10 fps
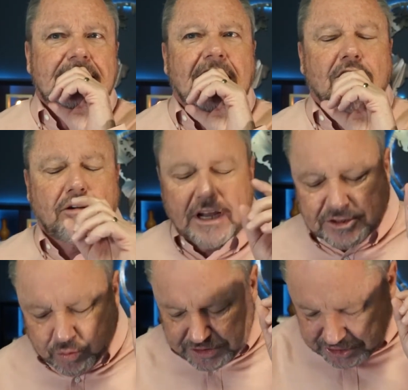Now,
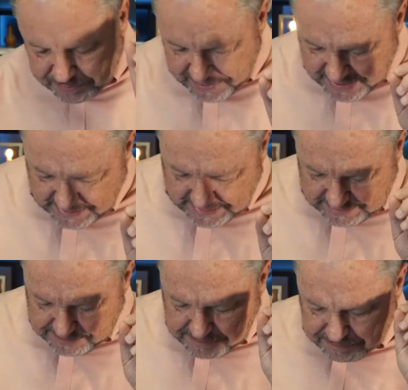Christ was
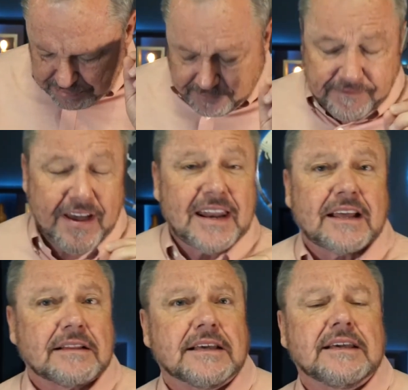speaking
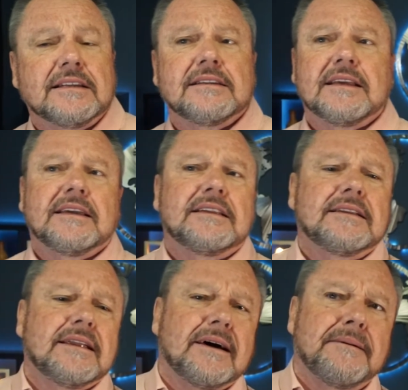prophetically in,
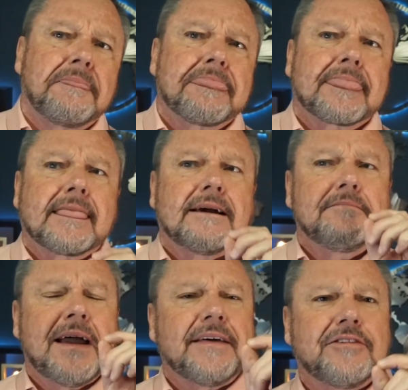in um,
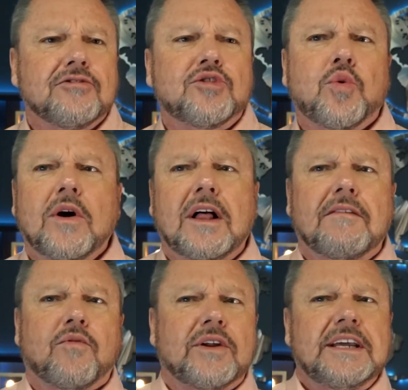Matthew
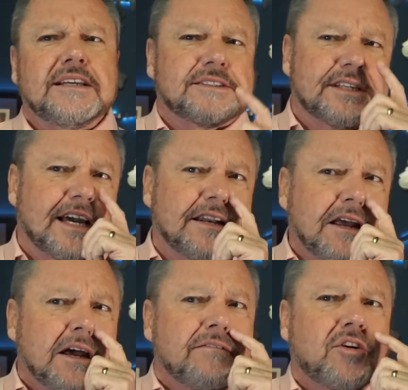12 when he said,
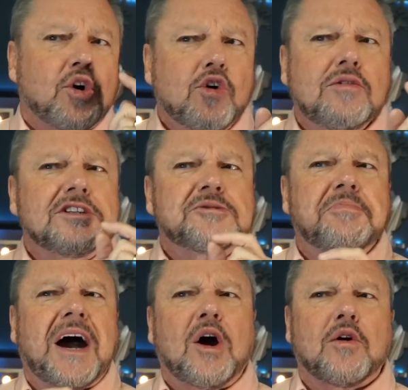For who is
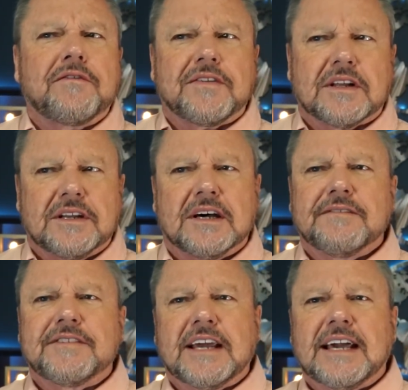powerful
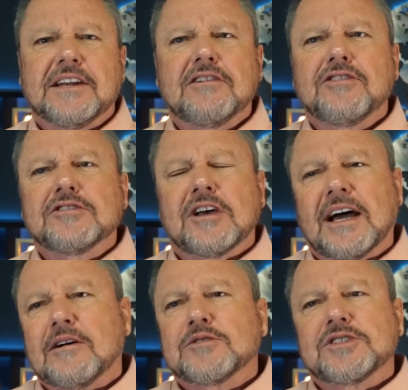enough to enter the
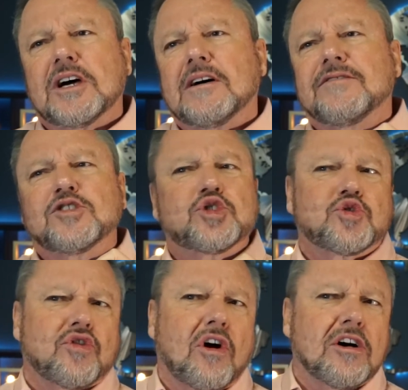house of the
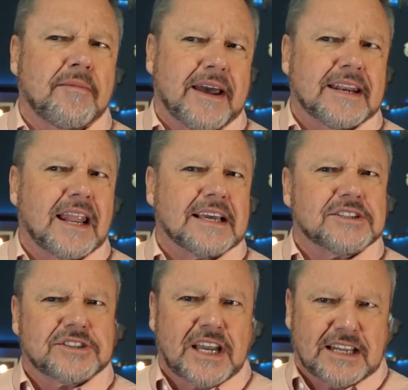strong man like
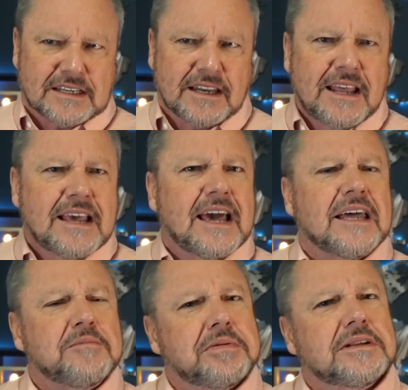Satan
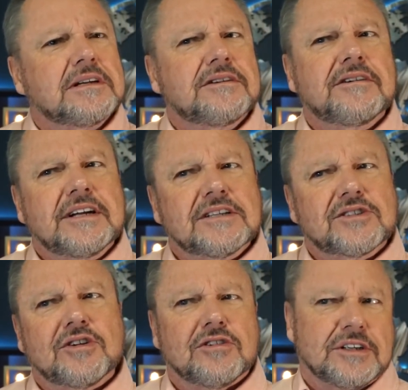and plunder his
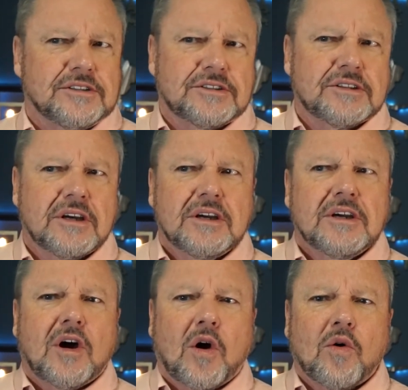goods?
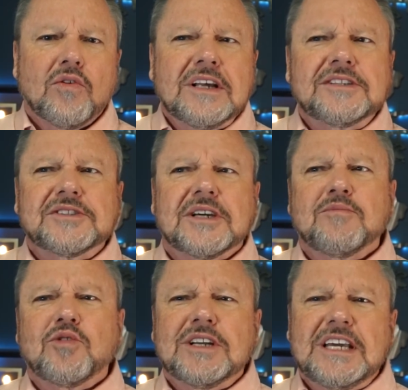Only
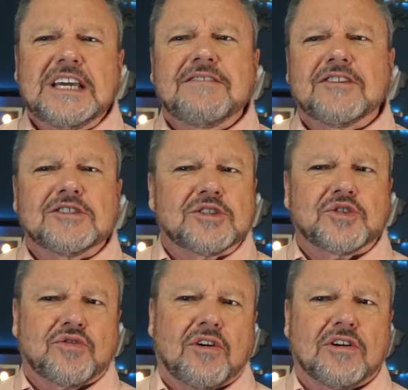someone even
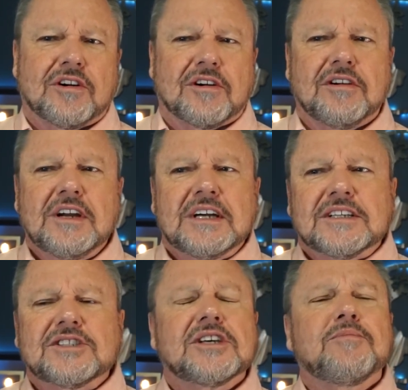stronger,
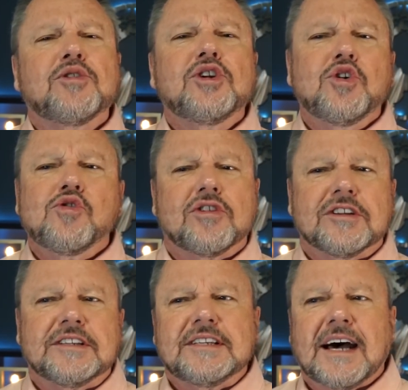someone who
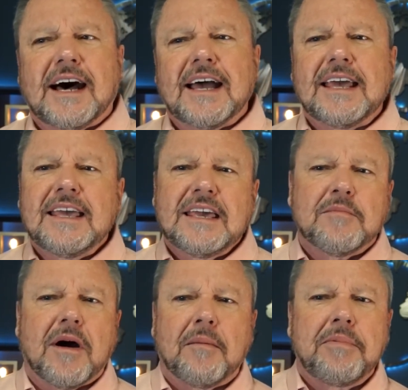could tie
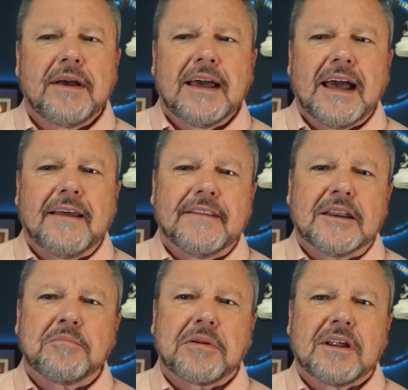him up and
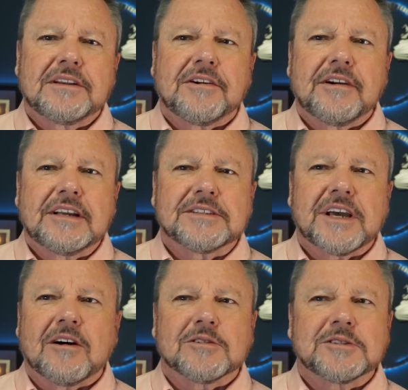then plunder his
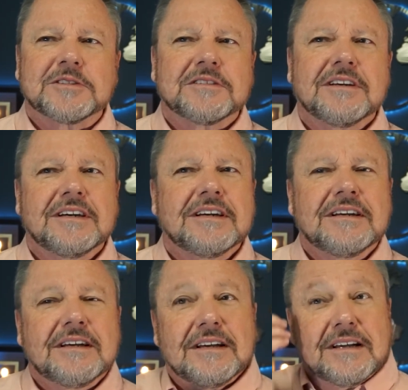house.
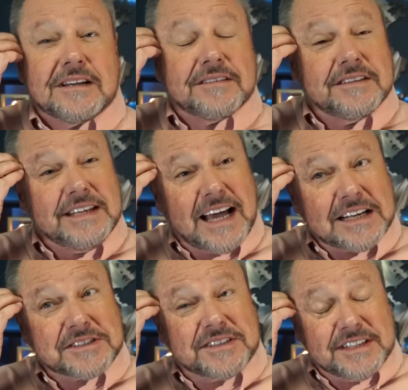
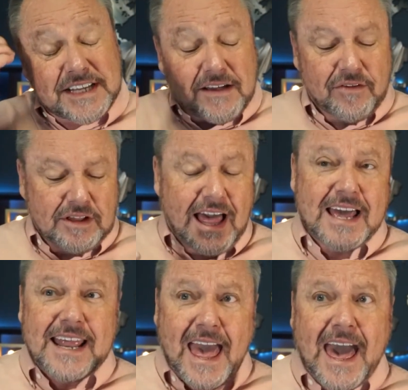Yes, the devil
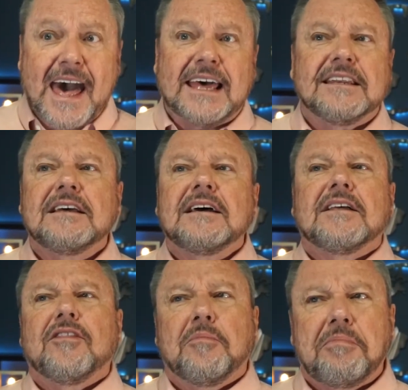had had
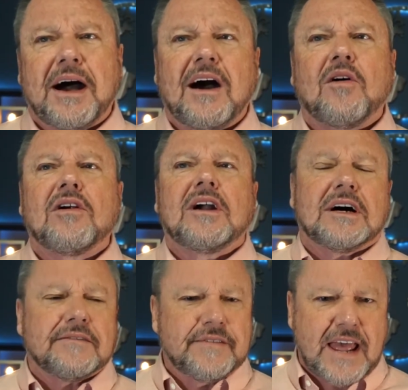the power
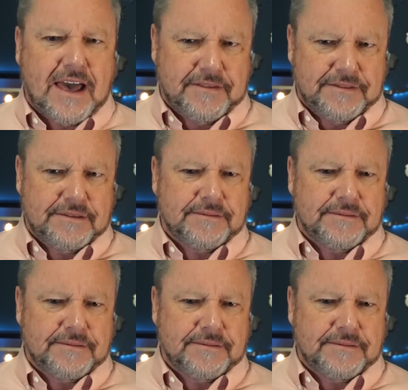of death.